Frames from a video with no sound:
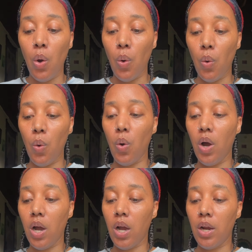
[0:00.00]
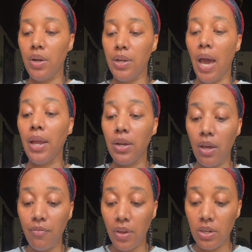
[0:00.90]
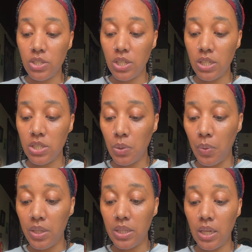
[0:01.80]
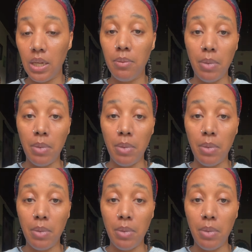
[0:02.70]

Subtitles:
or not enough energy into one thing.